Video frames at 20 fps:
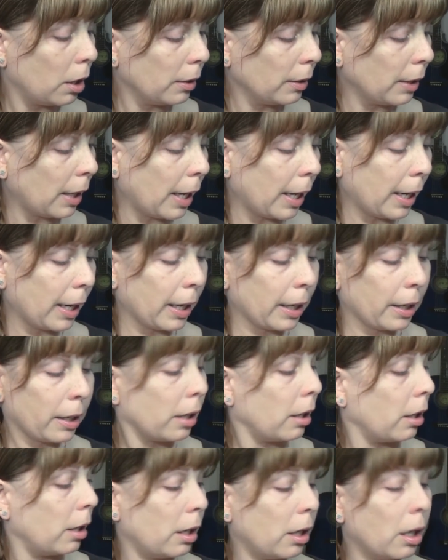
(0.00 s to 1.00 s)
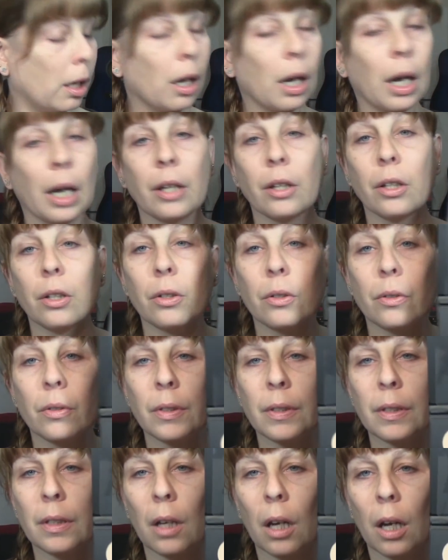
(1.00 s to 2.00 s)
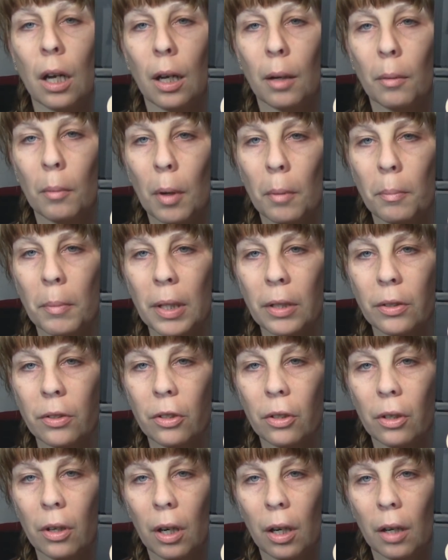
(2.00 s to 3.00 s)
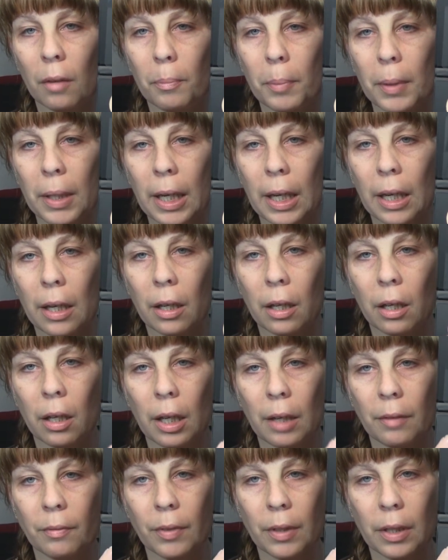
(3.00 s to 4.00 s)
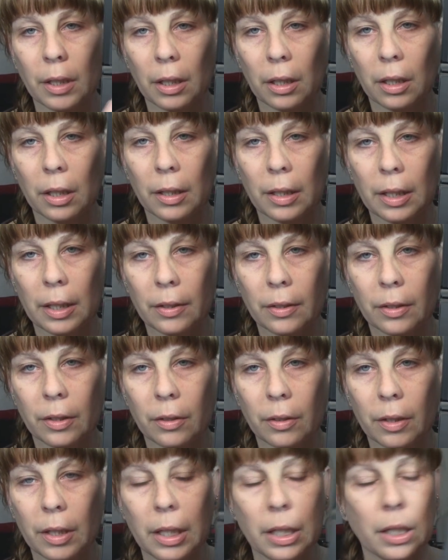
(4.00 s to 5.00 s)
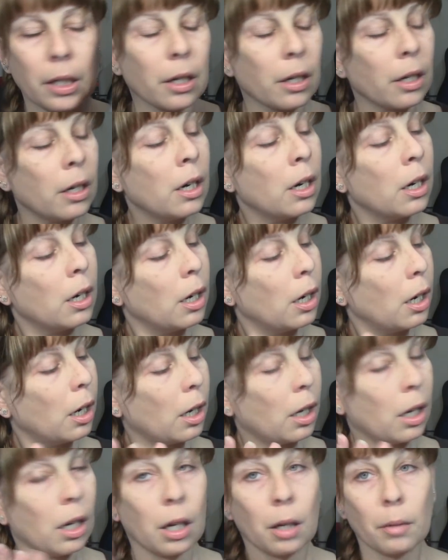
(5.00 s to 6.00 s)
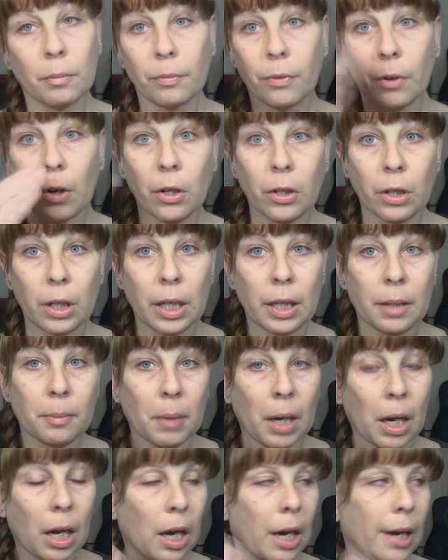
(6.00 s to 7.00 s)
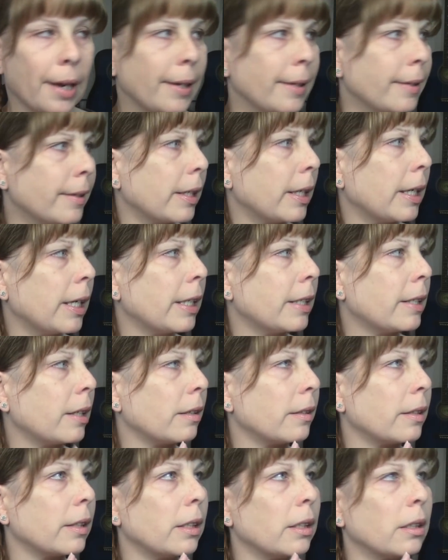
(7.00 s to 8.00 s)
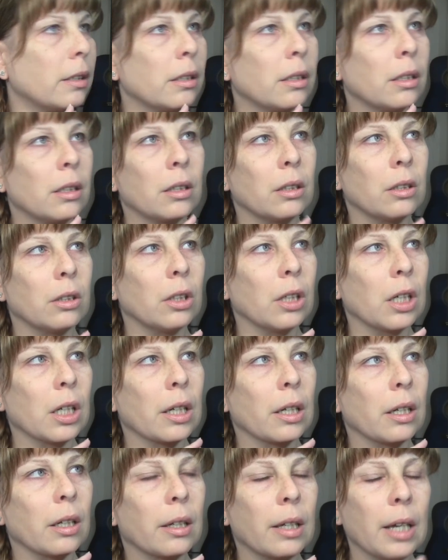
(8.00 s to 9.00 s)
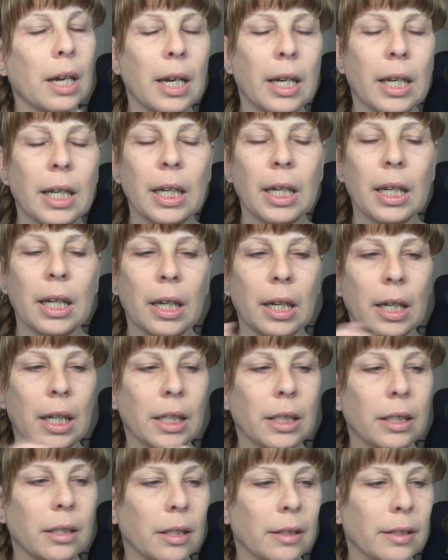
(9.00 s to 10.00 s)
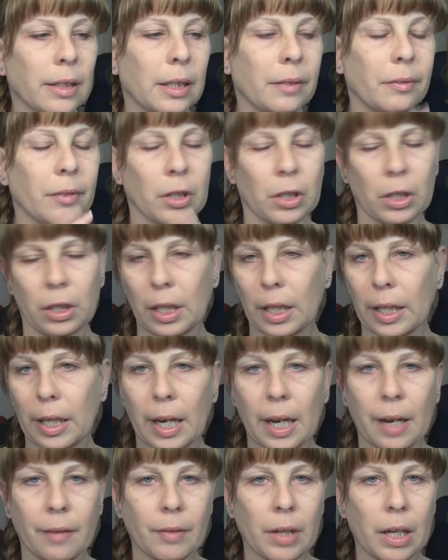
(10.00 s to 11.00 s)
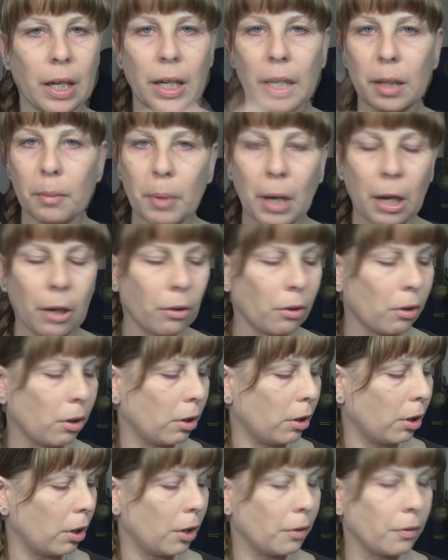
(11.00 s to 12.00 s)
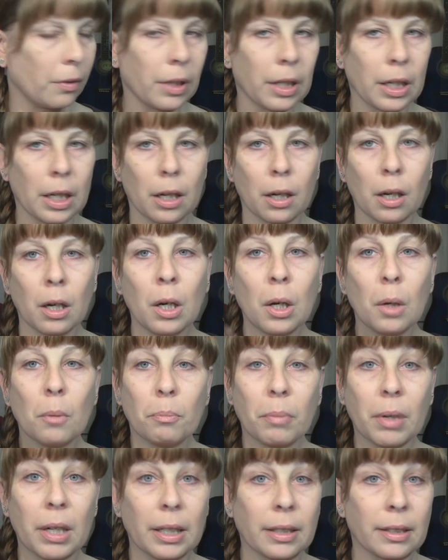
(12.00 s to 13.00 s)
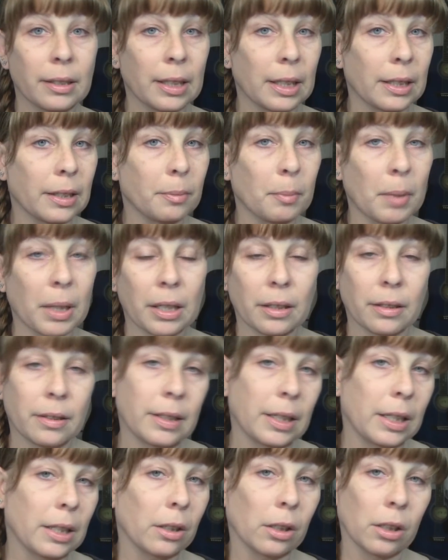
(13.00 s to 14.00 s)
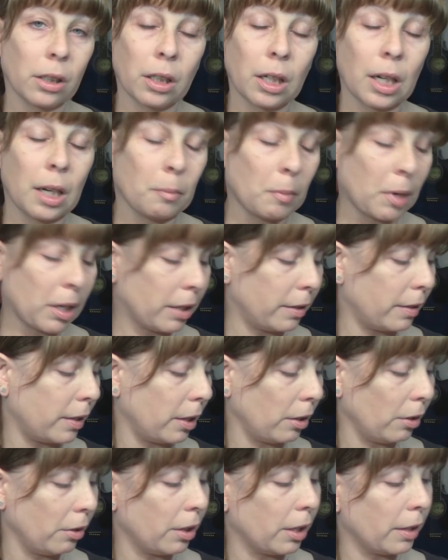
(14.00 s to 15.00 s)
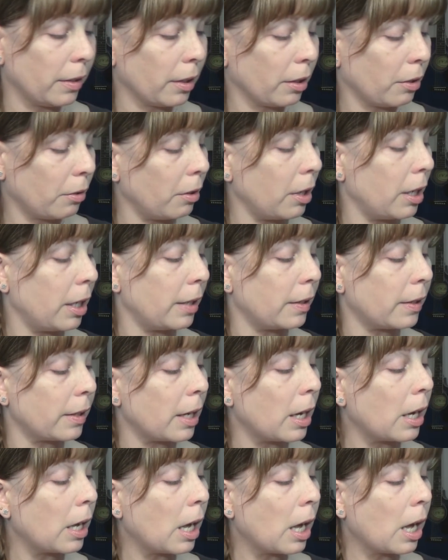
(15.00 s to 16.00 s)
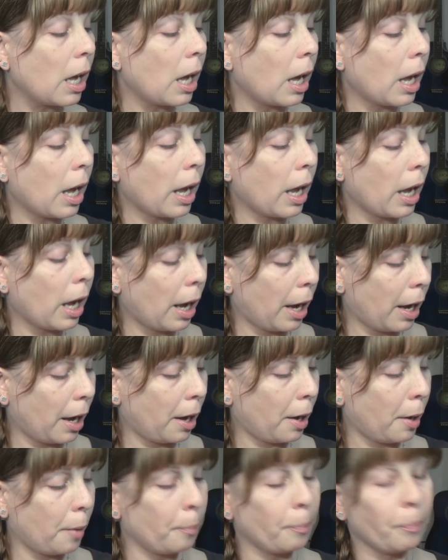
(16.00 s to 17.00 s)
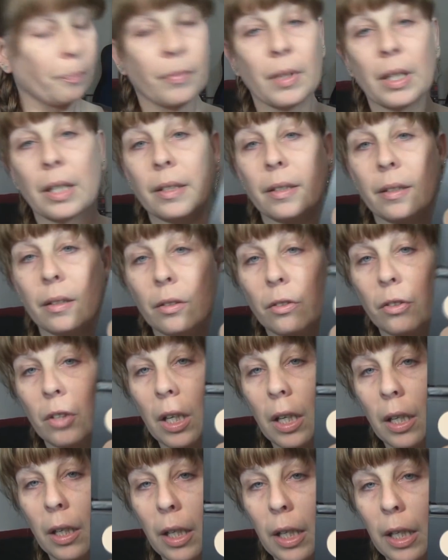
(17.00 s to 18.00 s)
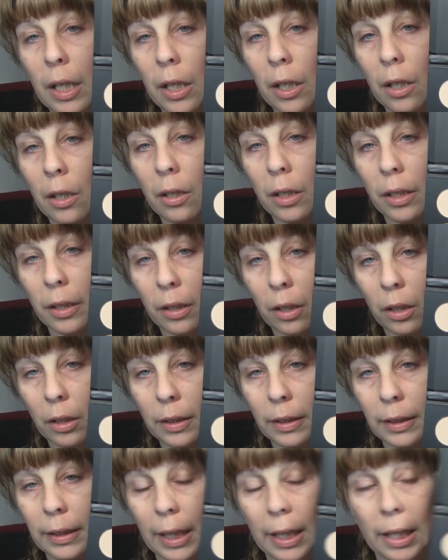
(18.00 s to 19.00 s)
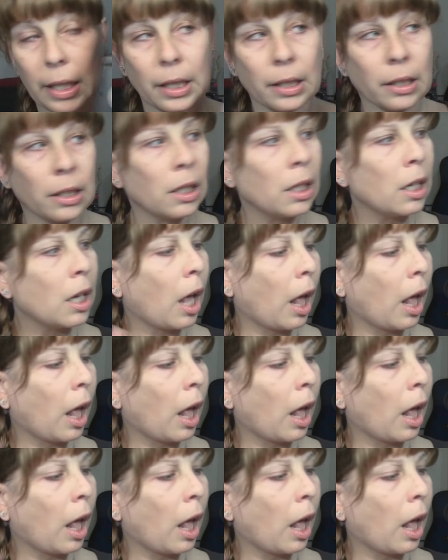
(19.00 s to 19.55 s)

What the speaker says: Like, I use a mixture of banana and vanilla, these 2 here, for underneath my eyes. It doesn't look cakey. It doesn't even look like I have any powder on over there, but it sets my concealer, and my concealer doesn't crease. This shade here is called Sand.